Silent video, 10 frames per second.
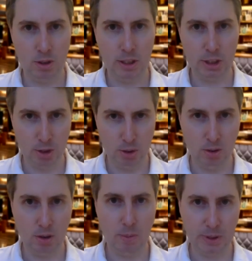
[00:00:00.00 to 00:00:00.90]
is
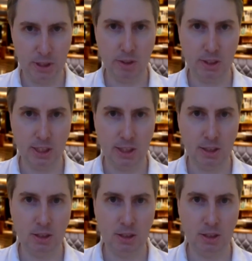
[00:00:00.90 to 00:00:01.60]
your opportunity.